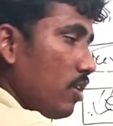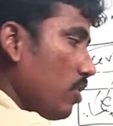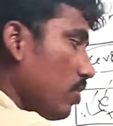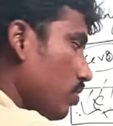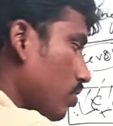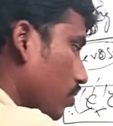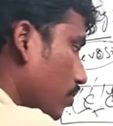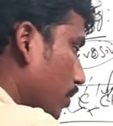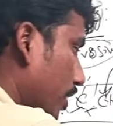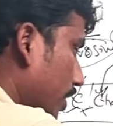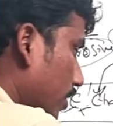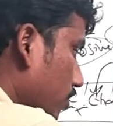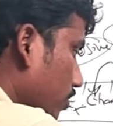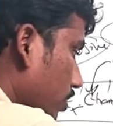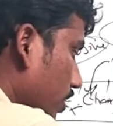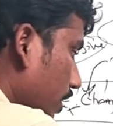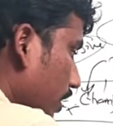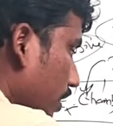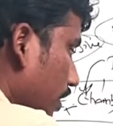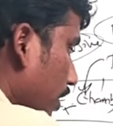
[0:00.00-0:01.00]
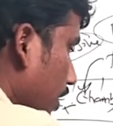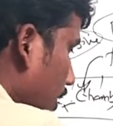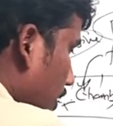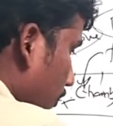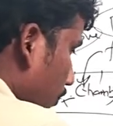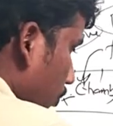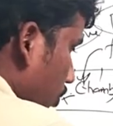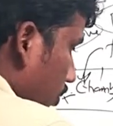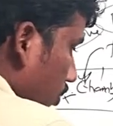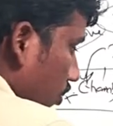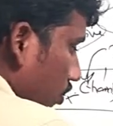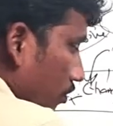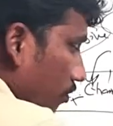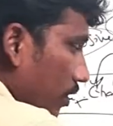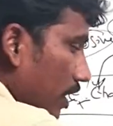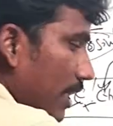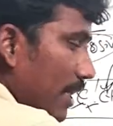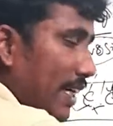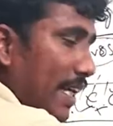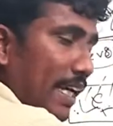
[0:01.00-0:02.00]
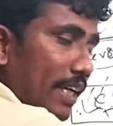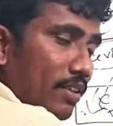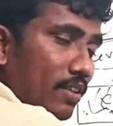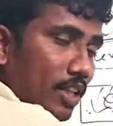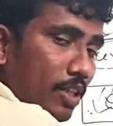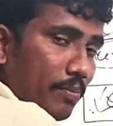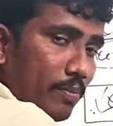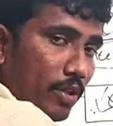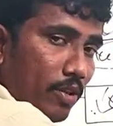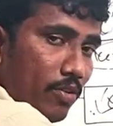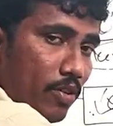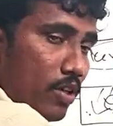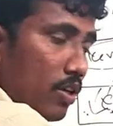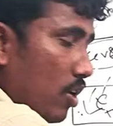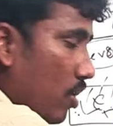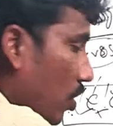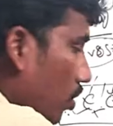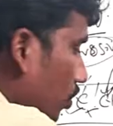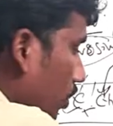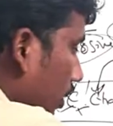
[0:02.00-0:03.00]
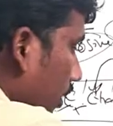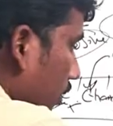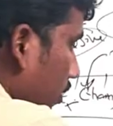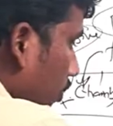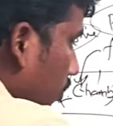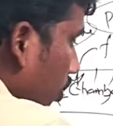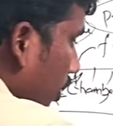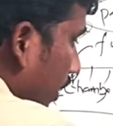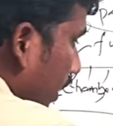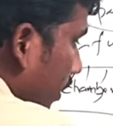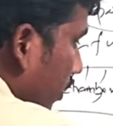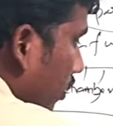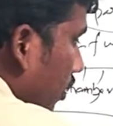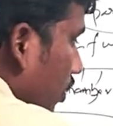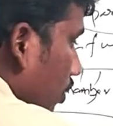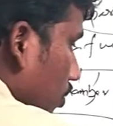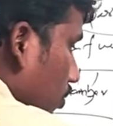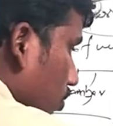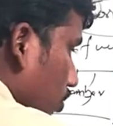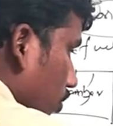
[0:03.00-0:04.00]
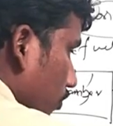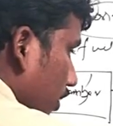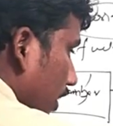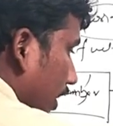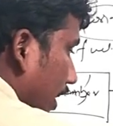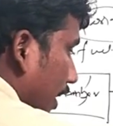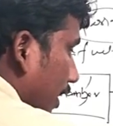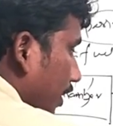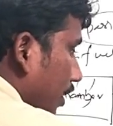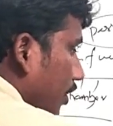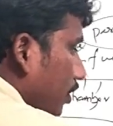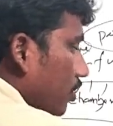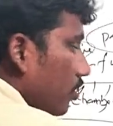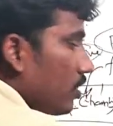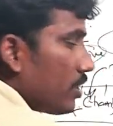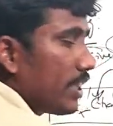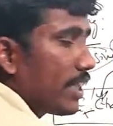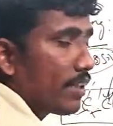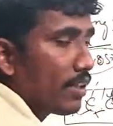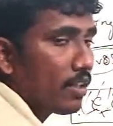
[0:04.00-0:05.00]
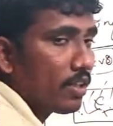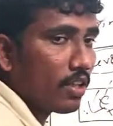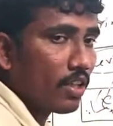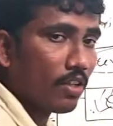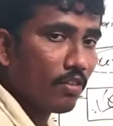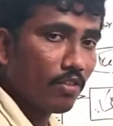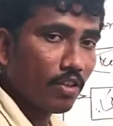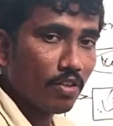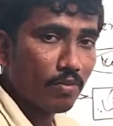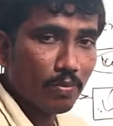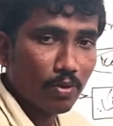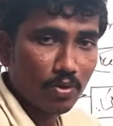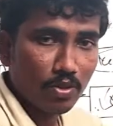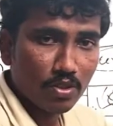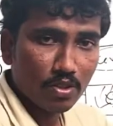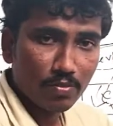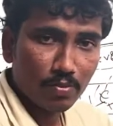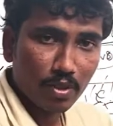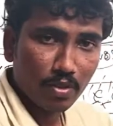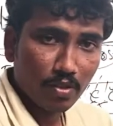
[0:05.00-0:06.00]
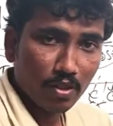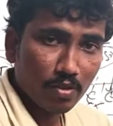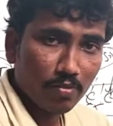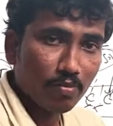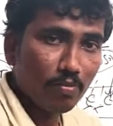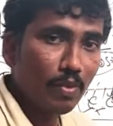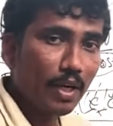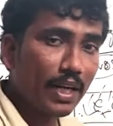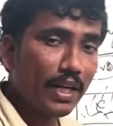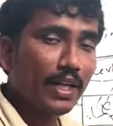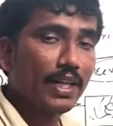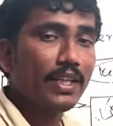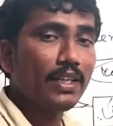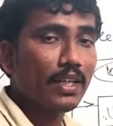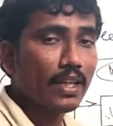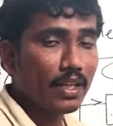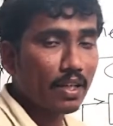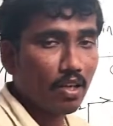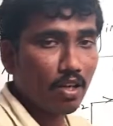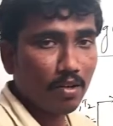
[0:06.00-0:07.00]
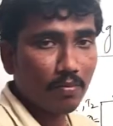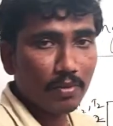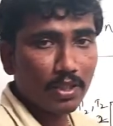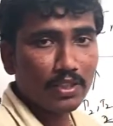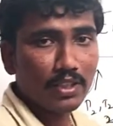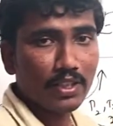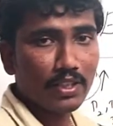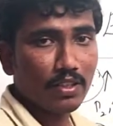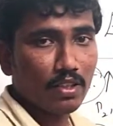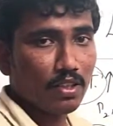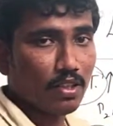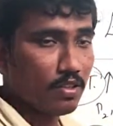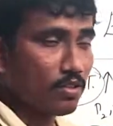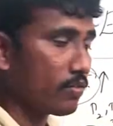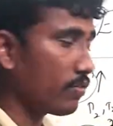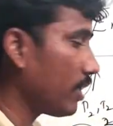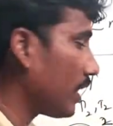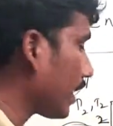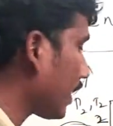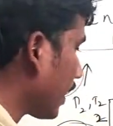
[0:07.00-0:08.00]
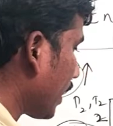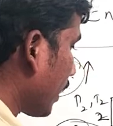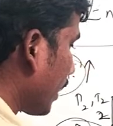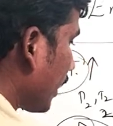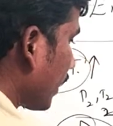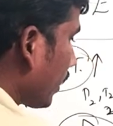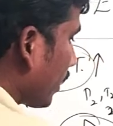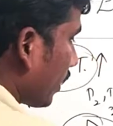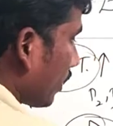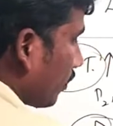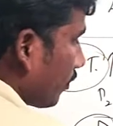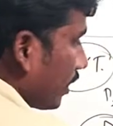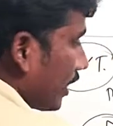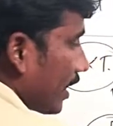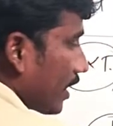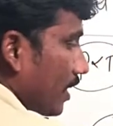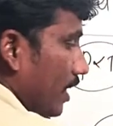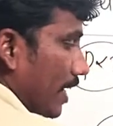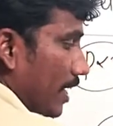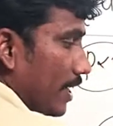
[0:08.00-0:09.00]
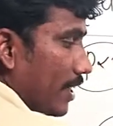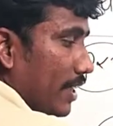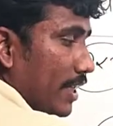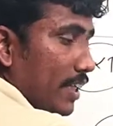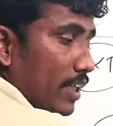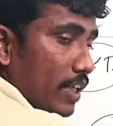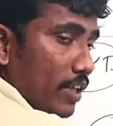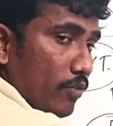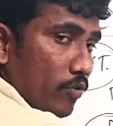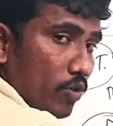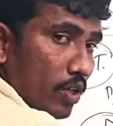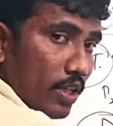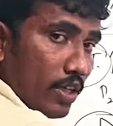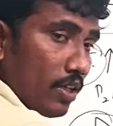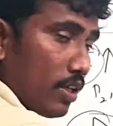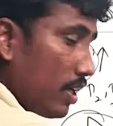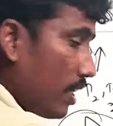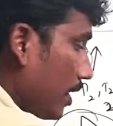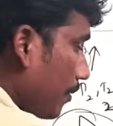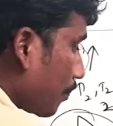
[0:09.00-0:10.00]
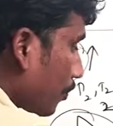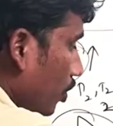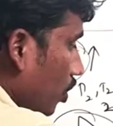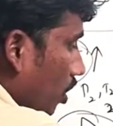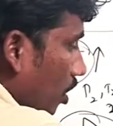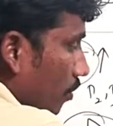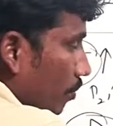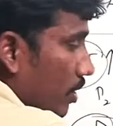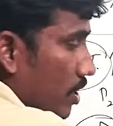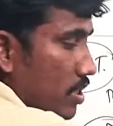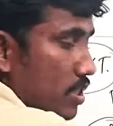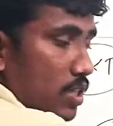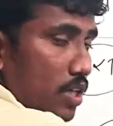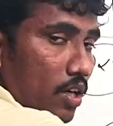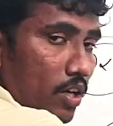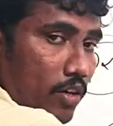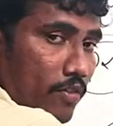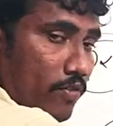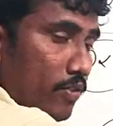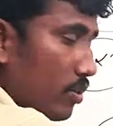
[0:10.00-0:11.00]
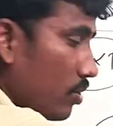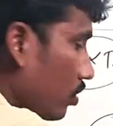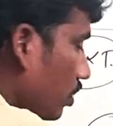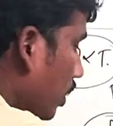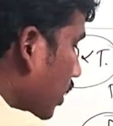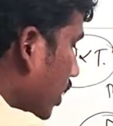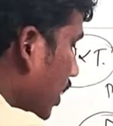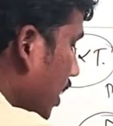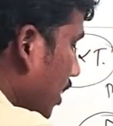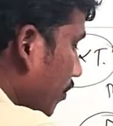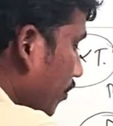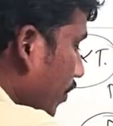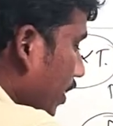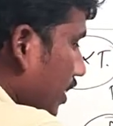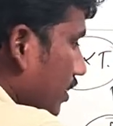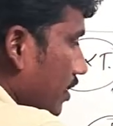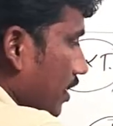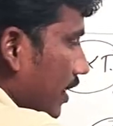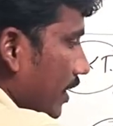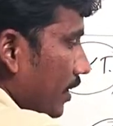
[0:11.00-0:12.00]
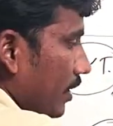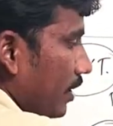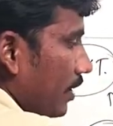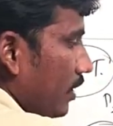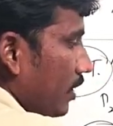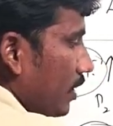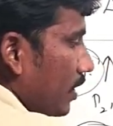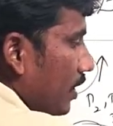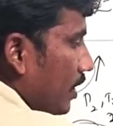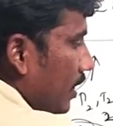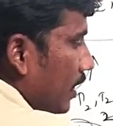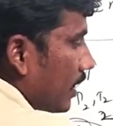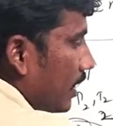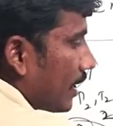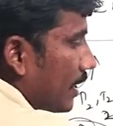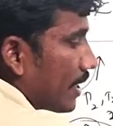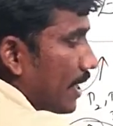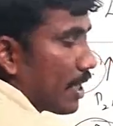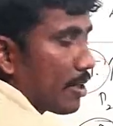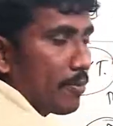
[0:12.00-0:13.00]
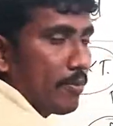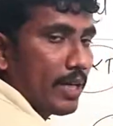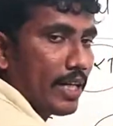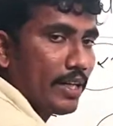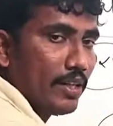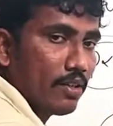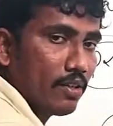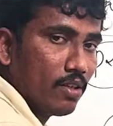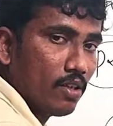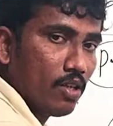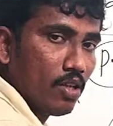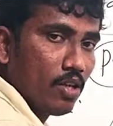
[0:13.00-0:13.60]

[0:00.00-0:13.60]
so by using, so we will take that power out. Okay, so we will connect it to the generator and we will produce power. But here common thing is, we will connect, we are connecting a one common shaft to the compressor and a turbine.